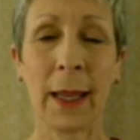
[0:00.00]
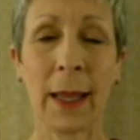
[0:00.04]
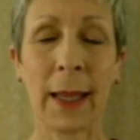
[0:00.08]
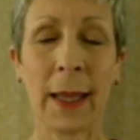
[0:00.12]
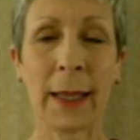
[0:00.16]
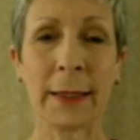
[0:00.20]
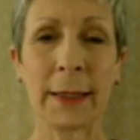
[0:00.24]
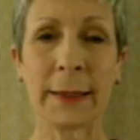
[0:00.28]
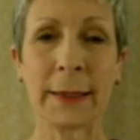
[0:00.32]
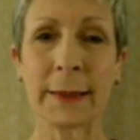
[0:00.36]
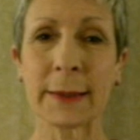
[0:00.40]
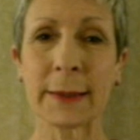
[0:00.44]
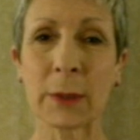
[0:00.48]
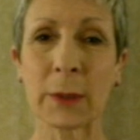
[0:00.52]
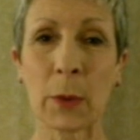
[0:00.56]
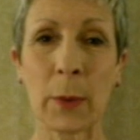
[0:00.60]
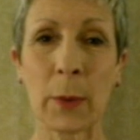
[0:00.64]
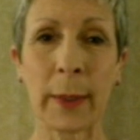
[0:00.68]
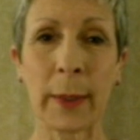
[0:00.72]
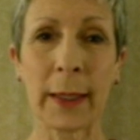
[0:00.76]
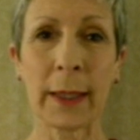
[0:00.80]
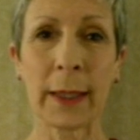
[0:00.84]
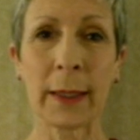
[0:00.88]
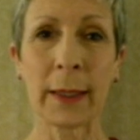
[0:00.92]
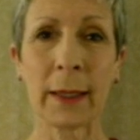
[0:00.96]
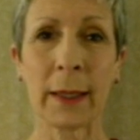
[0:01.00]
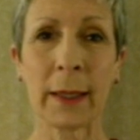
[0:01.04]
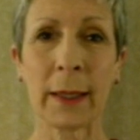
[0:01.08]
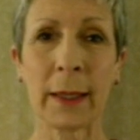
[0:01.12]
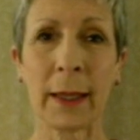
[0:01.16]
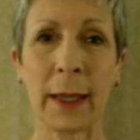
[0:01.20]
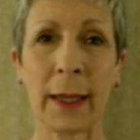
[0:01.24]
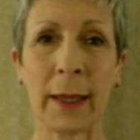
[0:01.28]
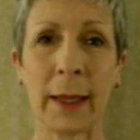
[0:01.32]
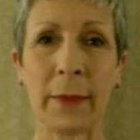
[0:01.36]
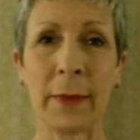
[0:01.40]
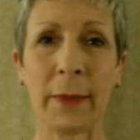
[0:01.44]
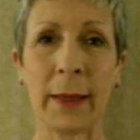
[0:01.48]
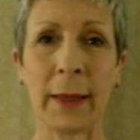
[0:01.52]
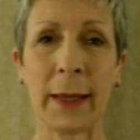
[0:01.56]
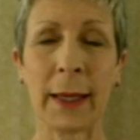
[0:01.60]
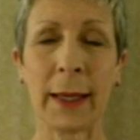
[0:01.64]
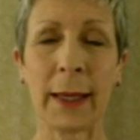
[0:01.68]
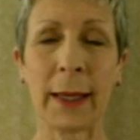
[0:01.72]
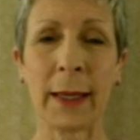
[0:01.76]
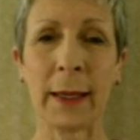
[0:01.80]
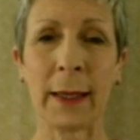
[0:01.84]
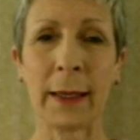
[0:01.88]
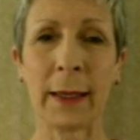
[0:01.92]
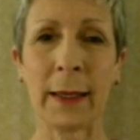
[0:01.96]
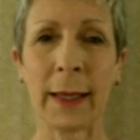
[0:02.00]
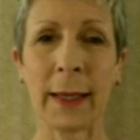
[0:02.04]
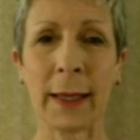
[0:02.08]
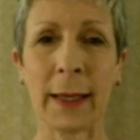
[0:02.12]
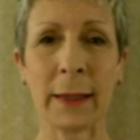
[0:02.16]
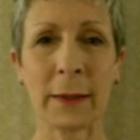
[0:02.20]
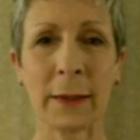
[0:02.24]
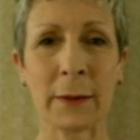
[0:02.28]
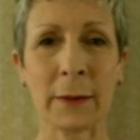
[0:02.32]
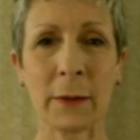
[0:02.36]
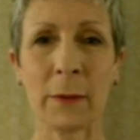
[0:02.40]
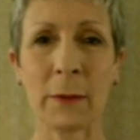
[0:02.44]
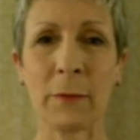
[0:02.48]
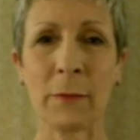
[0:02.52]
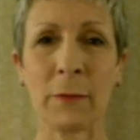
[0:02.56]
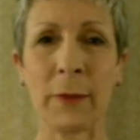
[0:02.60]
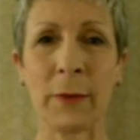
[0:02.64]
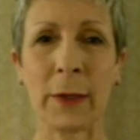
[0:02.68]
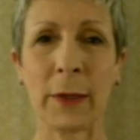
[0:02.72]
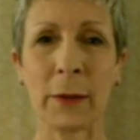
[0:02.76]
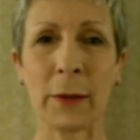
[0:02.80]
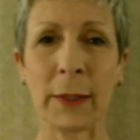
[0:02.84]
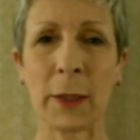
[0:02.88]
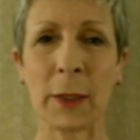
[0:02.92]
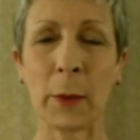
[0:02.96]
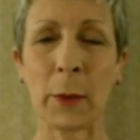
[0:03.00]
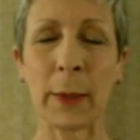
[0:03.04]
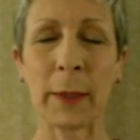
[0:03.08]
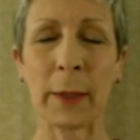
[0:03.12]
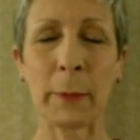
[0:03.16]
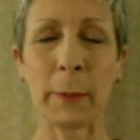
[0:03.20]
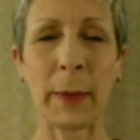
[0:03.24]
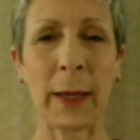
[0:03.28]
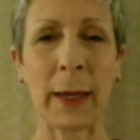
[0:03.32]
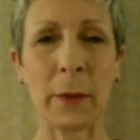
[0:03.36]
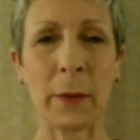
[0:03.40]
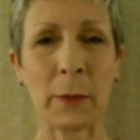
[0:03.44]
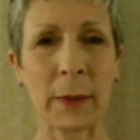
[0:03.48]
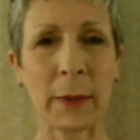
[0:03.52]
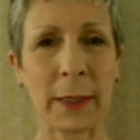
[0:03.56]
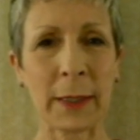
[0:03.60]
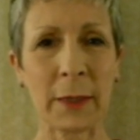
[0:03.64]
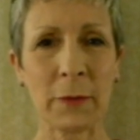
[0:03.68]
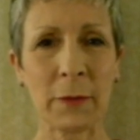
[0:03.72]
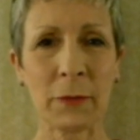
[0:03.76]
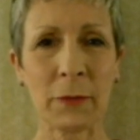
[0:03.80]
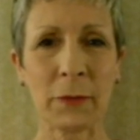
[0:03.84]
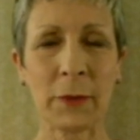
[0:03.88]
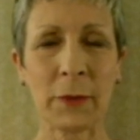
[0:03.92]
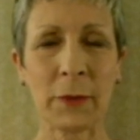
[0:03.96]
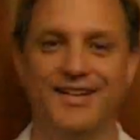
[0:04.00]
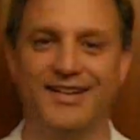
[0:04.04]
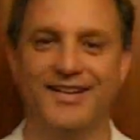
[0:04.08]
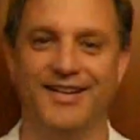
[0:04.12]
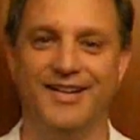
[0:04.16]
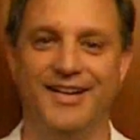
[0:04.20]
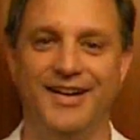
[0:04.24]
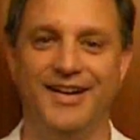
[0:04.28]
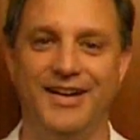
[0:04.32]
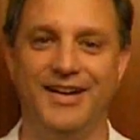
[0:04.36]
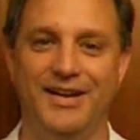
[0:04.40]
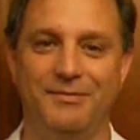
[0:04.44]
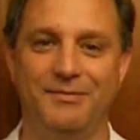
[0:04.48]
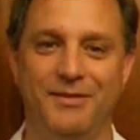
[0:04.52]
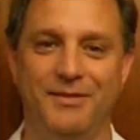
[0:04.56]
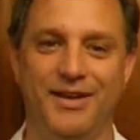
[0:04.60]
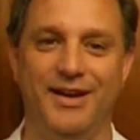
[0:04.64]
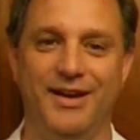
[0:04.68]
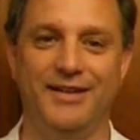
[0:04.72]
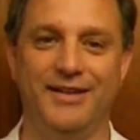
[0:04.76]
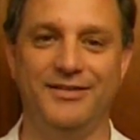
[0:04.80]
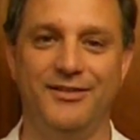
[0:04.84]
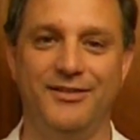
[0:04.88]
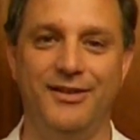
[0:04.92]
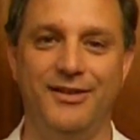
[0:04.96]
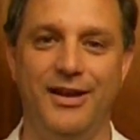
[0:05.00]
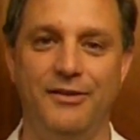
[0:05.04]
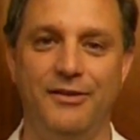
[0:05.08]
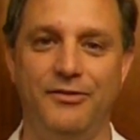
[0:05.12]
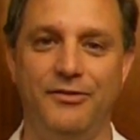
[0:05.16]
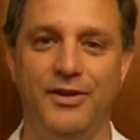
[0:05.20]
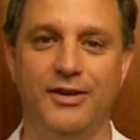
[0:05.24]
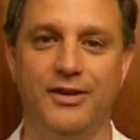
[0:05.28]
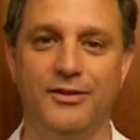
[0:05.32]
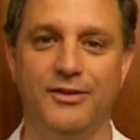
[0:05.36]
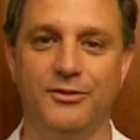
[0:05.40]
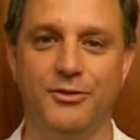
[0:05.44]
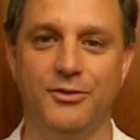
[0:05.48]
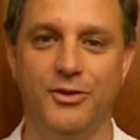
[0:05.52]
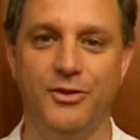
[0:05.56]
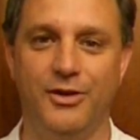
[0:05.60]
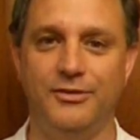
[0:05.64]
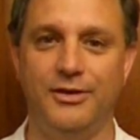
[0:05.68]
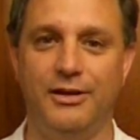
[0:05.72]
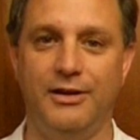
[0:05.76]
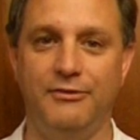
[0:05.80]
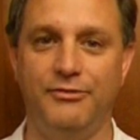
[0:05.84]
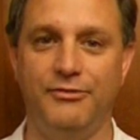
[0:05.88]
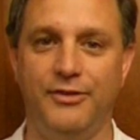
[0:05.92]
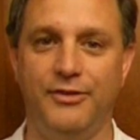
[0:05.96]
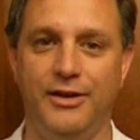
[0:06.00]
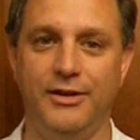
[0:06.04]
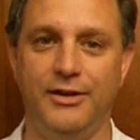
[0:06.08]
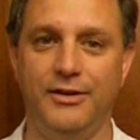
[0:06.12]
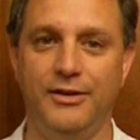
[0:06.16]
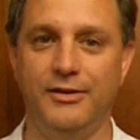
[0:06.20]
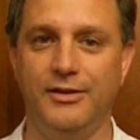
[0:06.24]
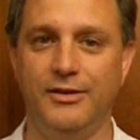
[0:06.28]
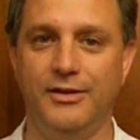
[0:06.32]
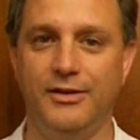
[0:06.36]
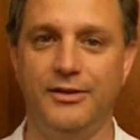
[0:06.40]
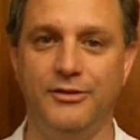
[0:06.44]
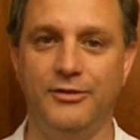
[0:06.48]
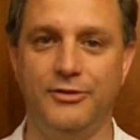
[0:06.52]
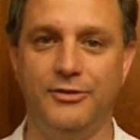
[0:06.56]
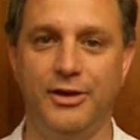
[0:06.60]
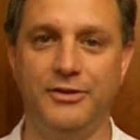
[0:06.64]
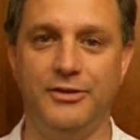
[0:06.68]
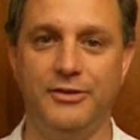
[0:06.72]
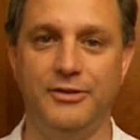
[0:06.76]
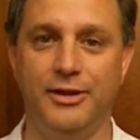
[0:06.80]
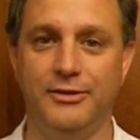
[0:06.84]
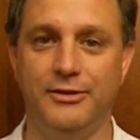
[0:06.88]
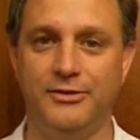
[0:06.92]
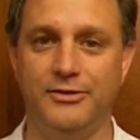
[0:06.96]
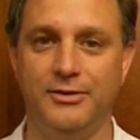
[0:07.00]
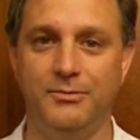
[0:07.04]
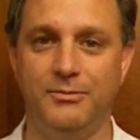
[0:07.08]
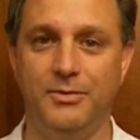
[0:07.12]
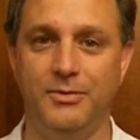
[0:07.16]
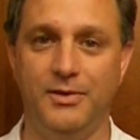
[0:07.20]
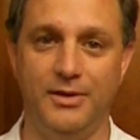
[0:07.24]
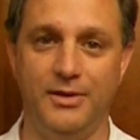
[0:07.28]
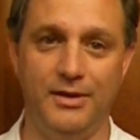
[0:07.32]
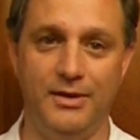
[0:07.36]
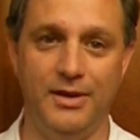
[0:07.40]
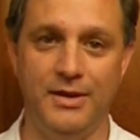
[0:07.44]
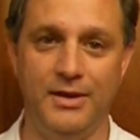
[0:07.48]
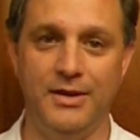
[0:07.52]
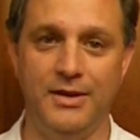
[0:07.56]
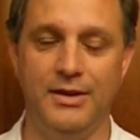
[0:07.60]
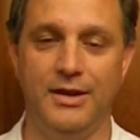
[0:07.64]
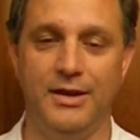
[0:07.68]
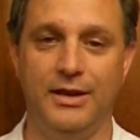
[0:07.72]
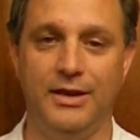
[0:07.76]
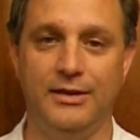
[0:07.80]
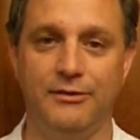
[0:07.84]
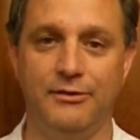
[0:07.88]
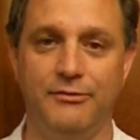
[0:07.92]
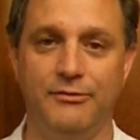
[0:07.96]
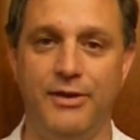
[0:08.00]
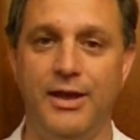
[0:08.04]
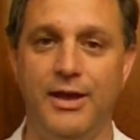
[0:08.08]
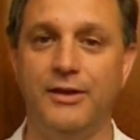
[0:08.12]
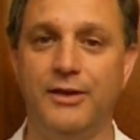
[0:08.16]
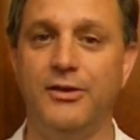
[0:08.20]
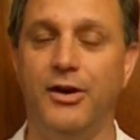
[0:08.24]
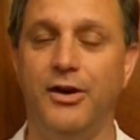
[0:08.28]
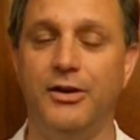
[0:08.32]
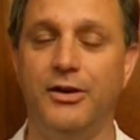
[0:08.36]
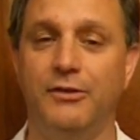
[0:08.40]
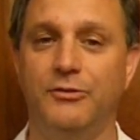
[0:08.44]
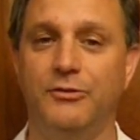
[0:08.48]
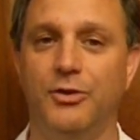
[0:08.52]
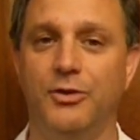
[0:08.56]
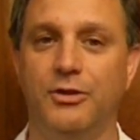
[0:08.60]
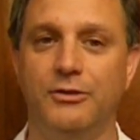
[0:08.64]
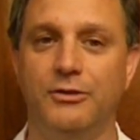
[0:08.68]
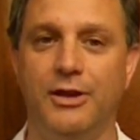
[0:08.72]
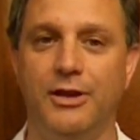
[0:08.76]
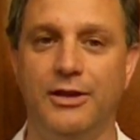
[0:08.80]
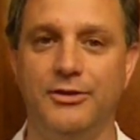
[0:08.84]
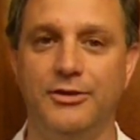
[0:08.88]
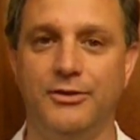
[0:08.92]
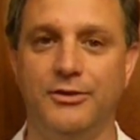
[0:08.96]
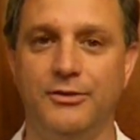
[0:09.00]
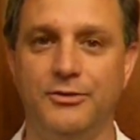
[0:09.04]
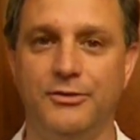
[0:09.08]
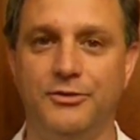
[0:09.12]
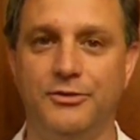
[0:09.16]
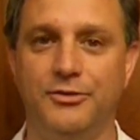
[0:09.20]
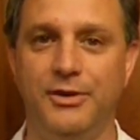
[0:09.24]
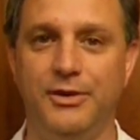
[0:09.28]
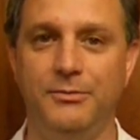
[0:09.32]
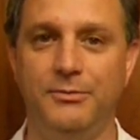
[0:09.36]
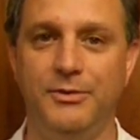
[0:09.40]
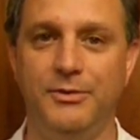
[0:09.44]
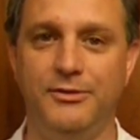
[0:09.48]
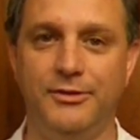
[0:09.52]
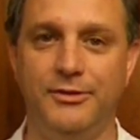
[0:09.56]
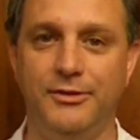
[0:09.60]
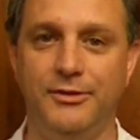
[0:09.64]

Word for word: And it's quick, and they get very quick pain relief. Hi, I'm Doctor Anthony Leroy. I find uh, Trigenics to be at the vanguard of neurological treatment